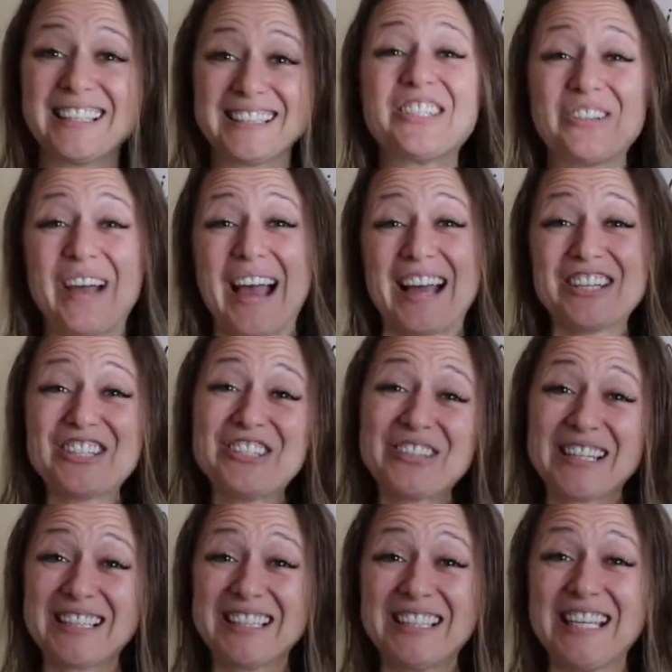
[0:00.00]
So as you
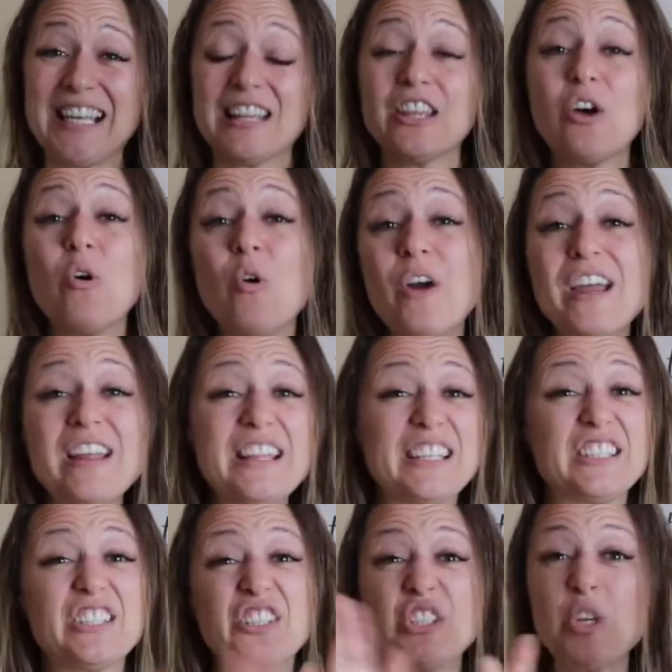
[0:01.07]
can see, the oil is
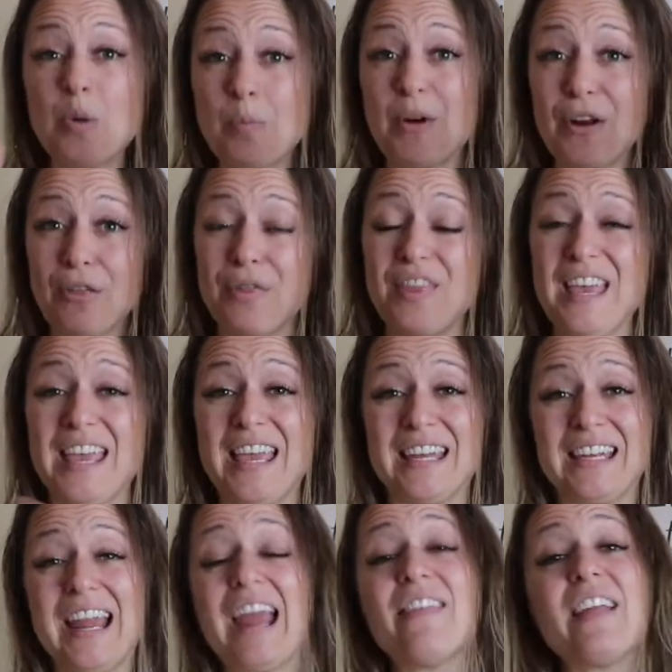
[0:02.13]
super
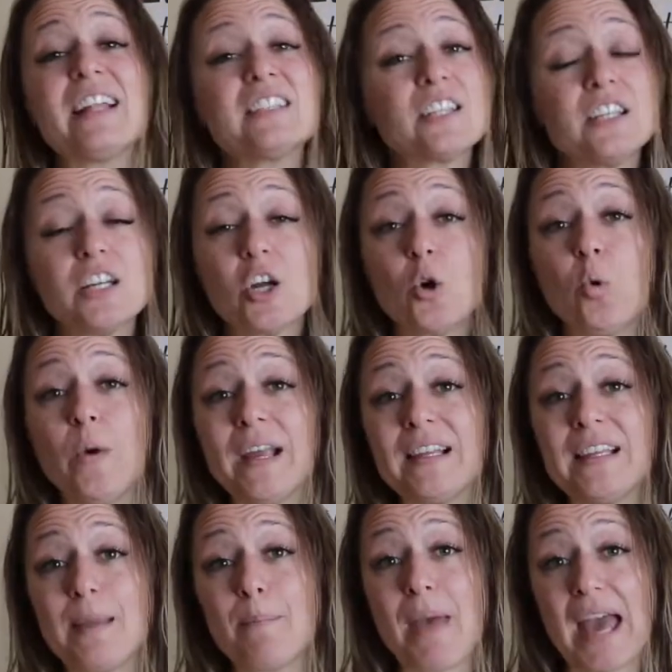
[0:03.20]
thin and that's gonna
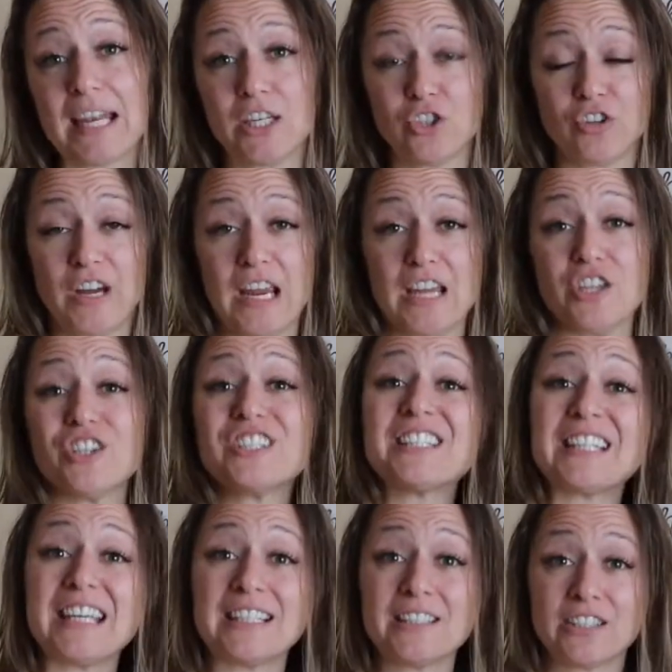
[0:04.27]
quickly penetrate your
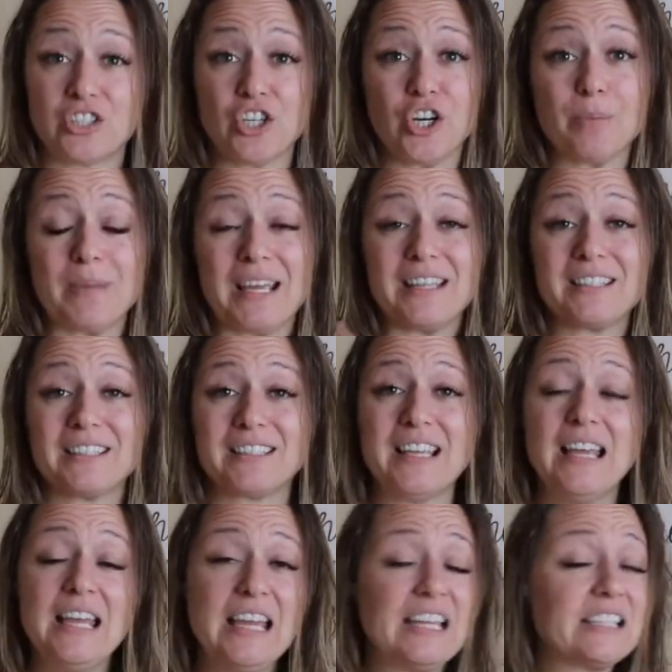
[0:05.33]
skin's dermis.
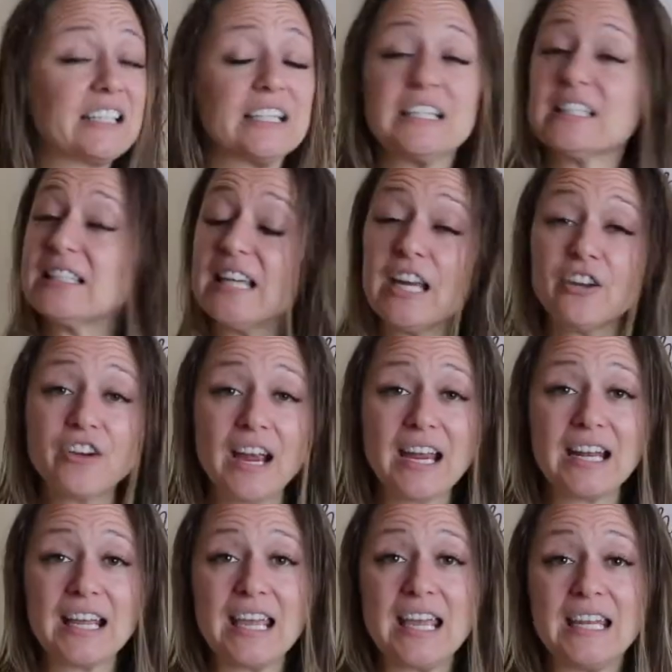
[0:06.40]
It's gonna sink right
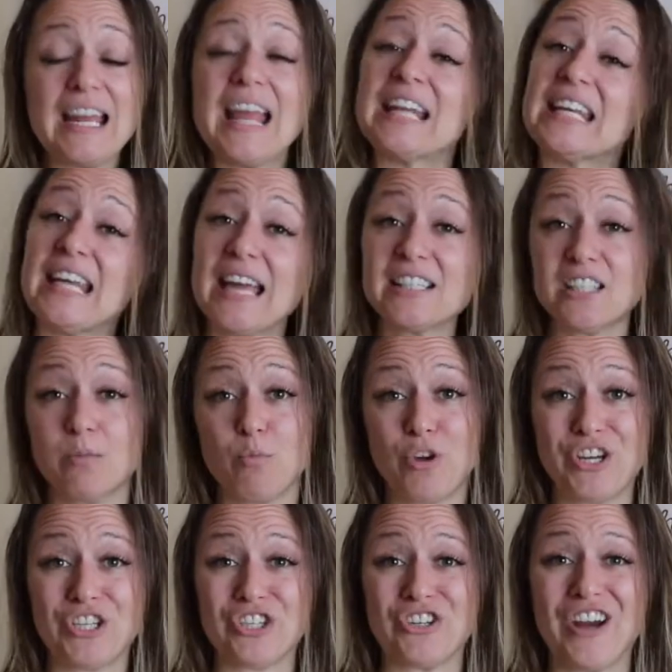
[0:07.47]
in and get to
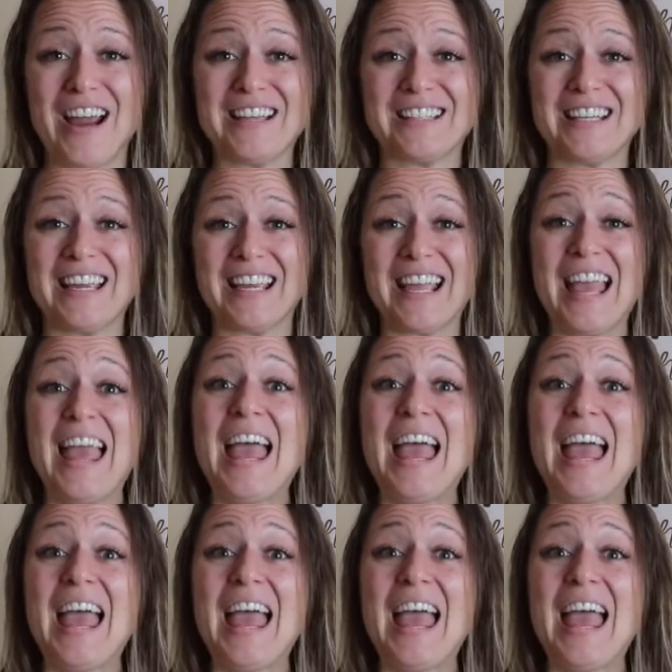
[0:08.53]
moisturizing.